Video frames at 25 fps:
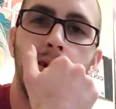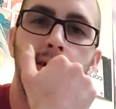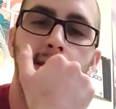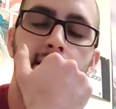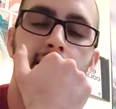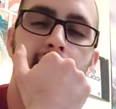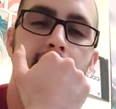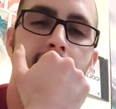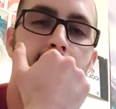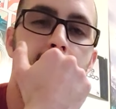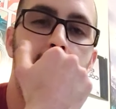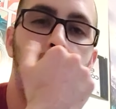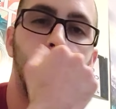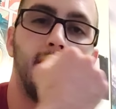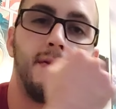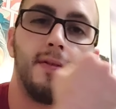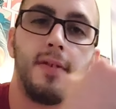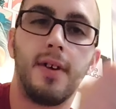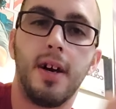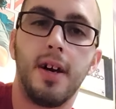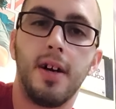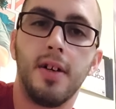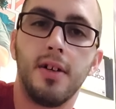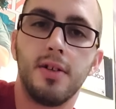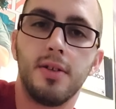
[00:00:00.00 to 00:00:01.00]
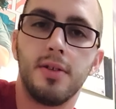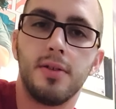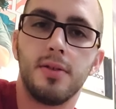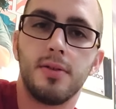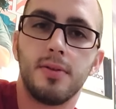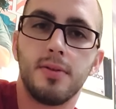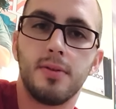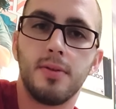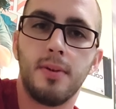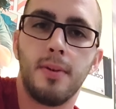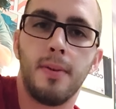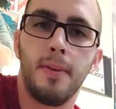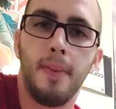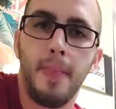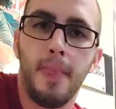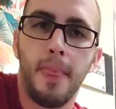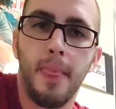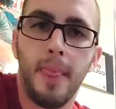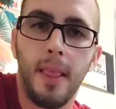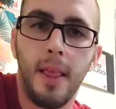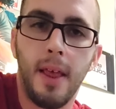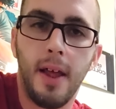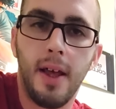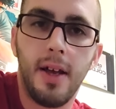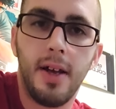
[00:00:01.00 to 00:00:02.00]
it had a value,
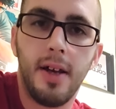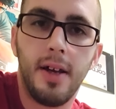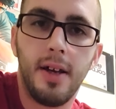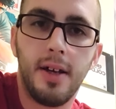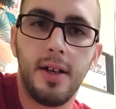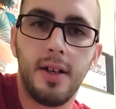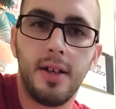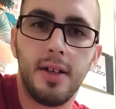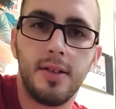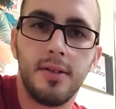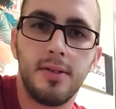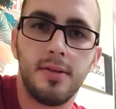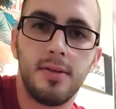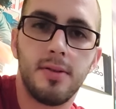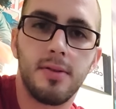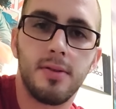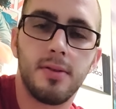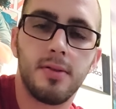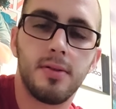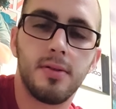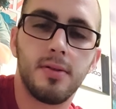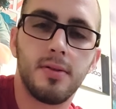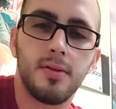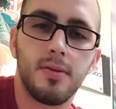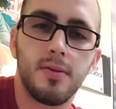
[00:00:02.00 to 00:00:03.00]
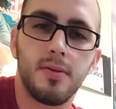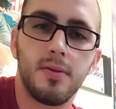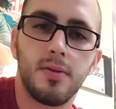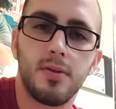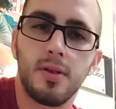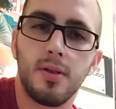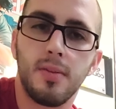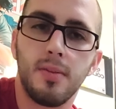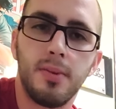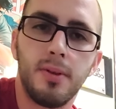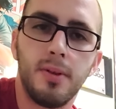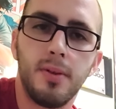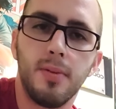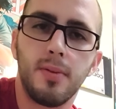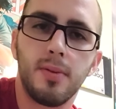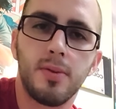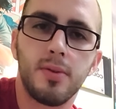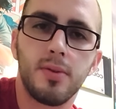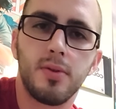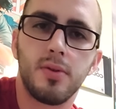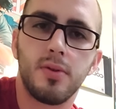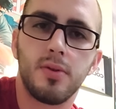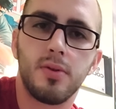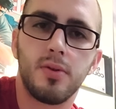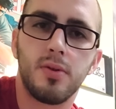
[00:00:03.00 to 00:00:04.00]
and some people
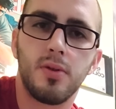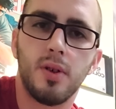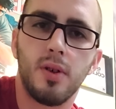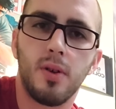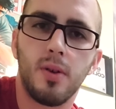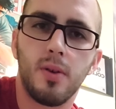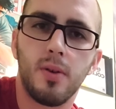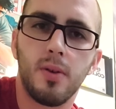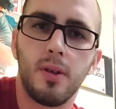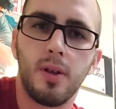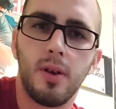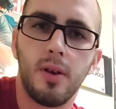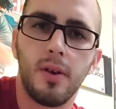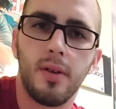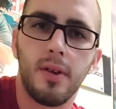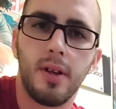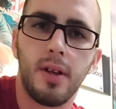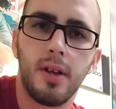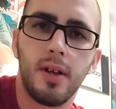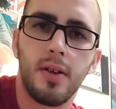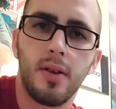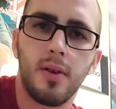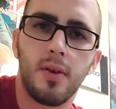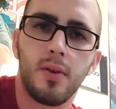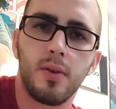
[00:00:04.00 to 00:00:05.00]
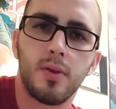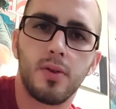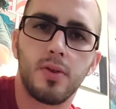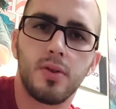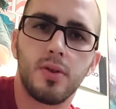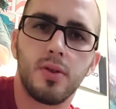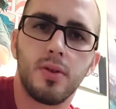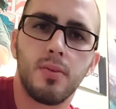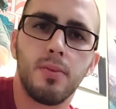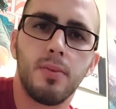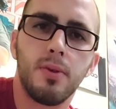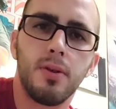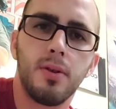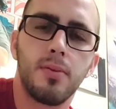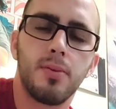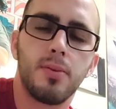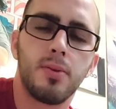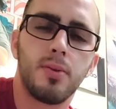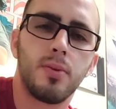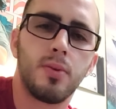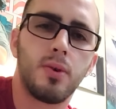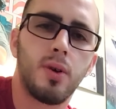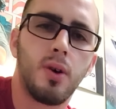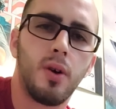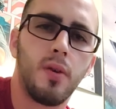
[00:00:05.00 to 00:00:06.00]
don't know that, or some people
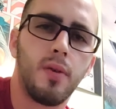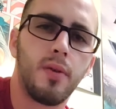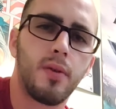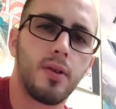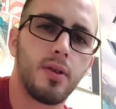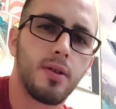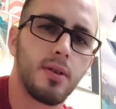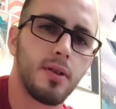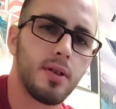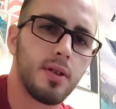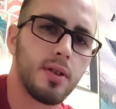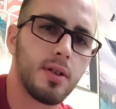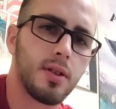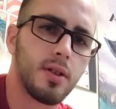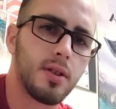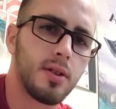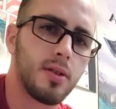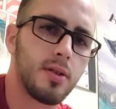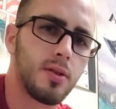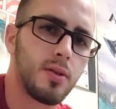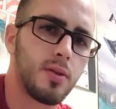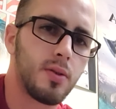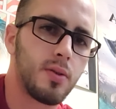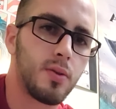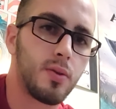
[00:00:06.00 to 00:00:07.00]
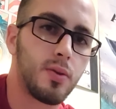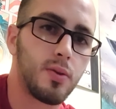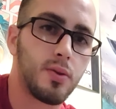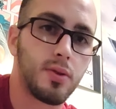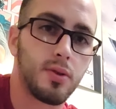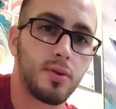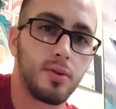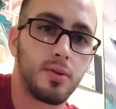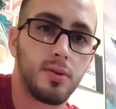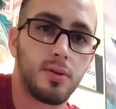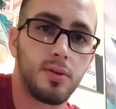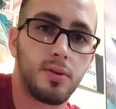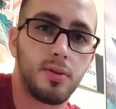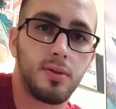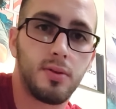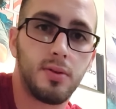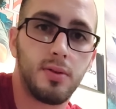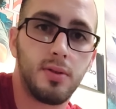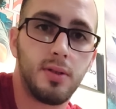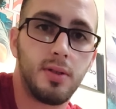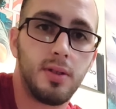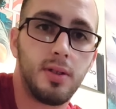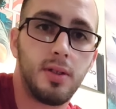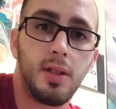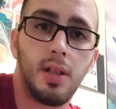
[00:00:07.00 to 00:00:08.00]
will overlook it, or
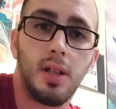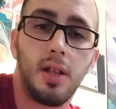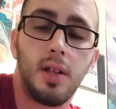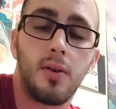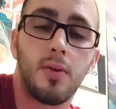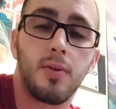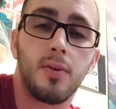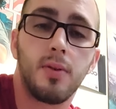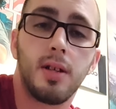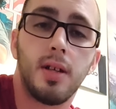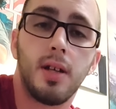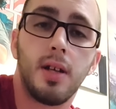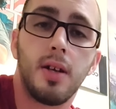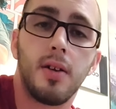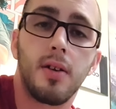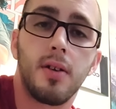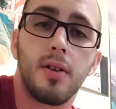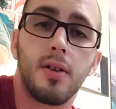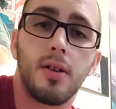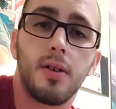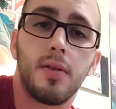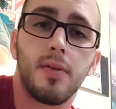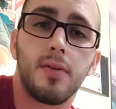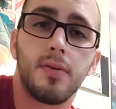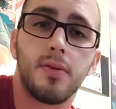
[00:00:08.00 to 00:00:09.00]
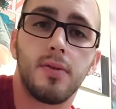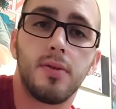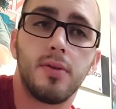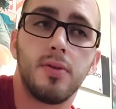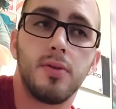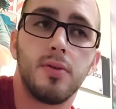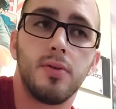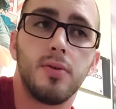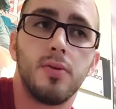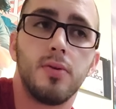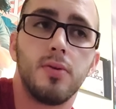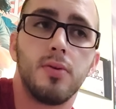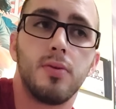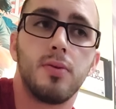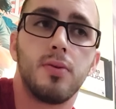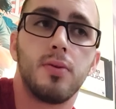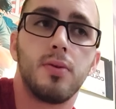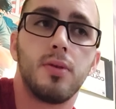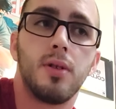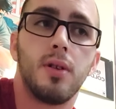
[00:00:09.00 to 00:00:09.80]
they don't care enough to